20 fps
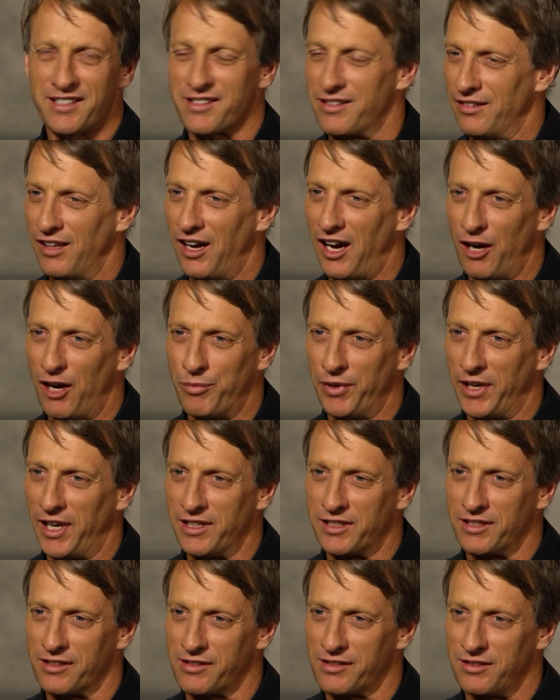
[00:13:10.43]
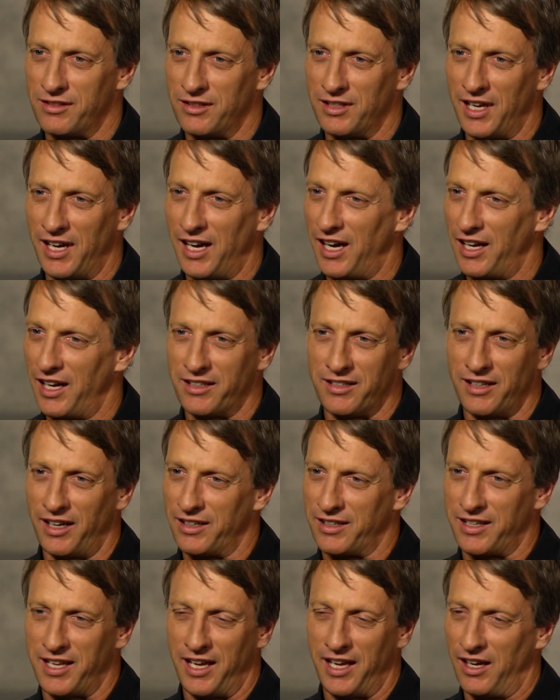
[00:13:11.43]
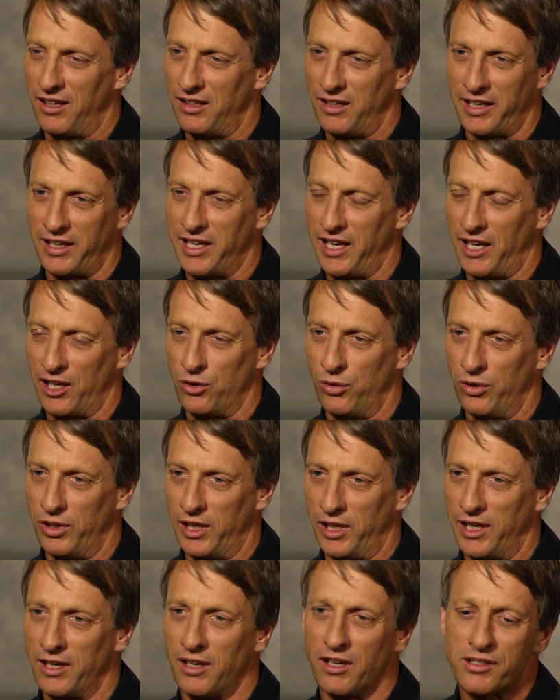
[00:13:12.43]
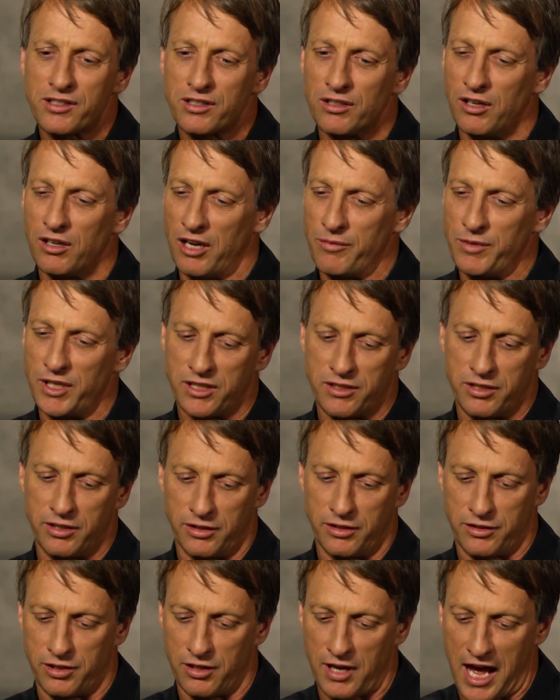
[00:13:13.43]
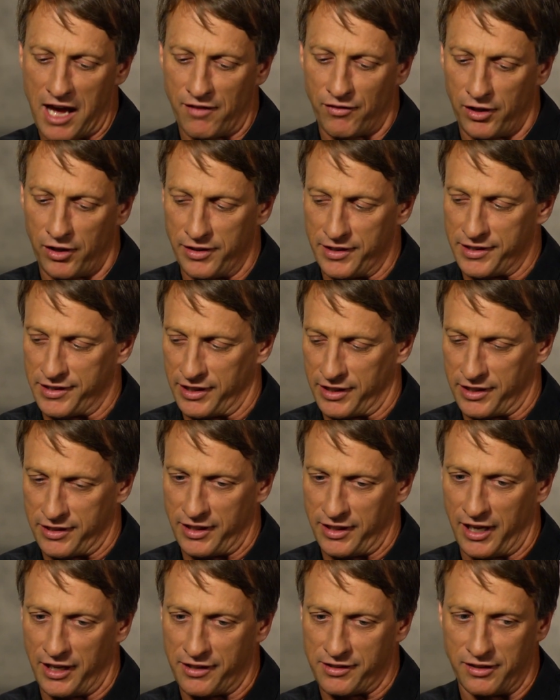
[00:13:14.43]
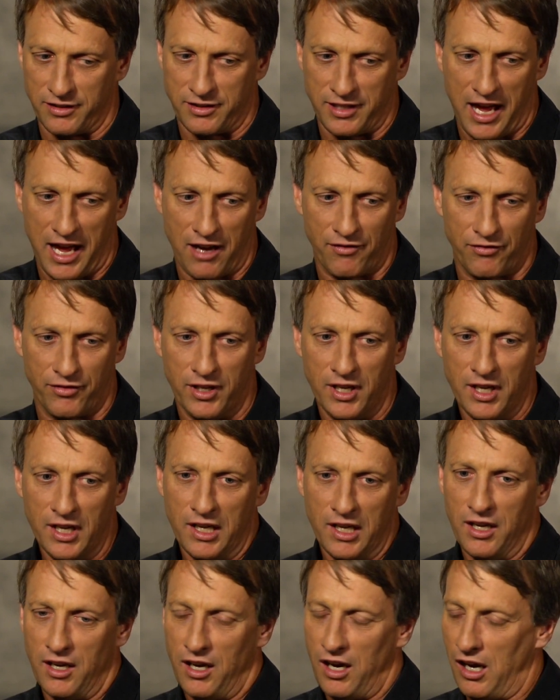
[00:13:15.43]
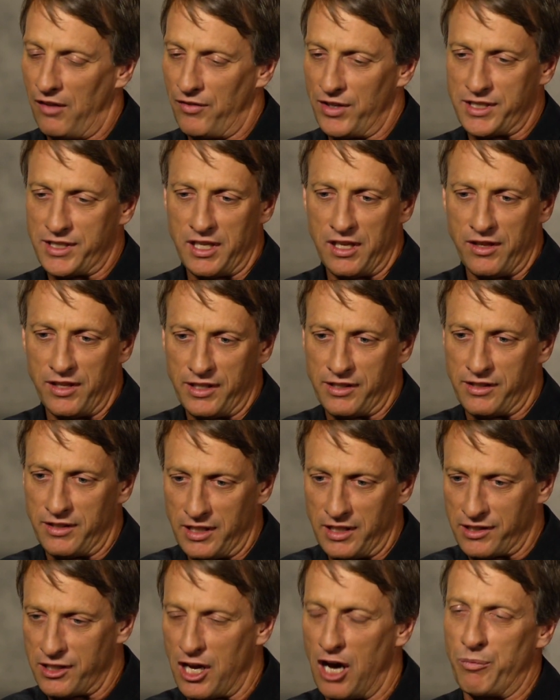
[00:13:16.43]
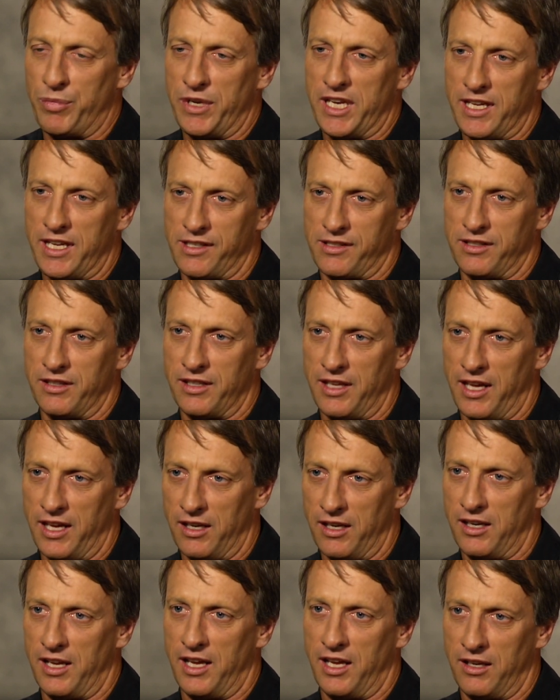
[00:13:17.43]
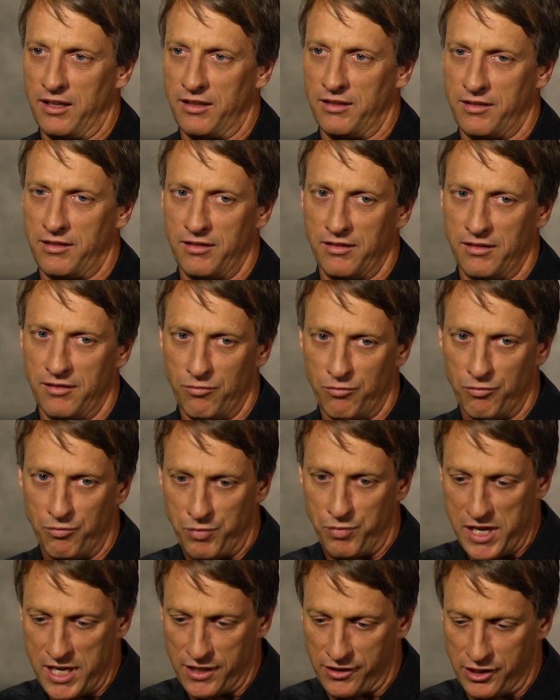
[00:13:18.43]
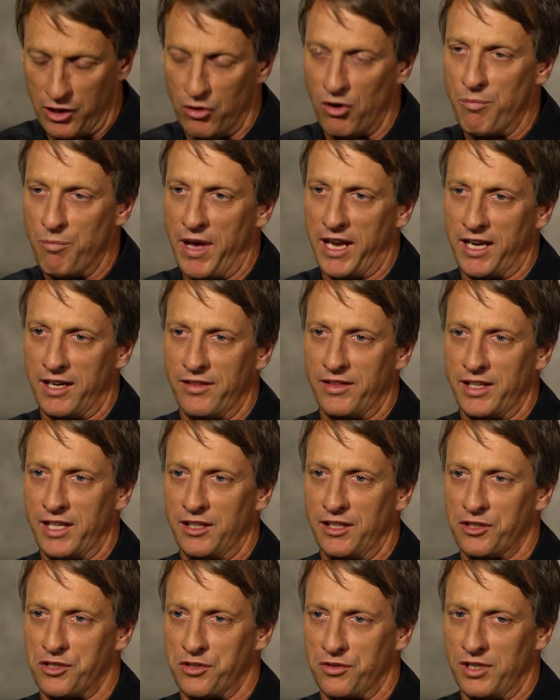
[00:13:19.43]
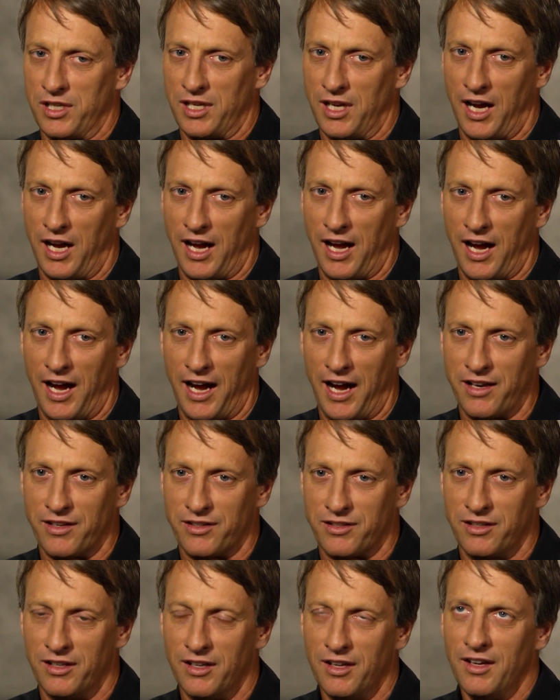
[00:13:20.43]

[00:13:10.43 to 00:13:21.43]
don't need not, to but I just, yeah, I, I can't, I can't quit. And also, I mean, to, to have all this success and to have, obviously, these these companies and and, and be so embedded in the industry, I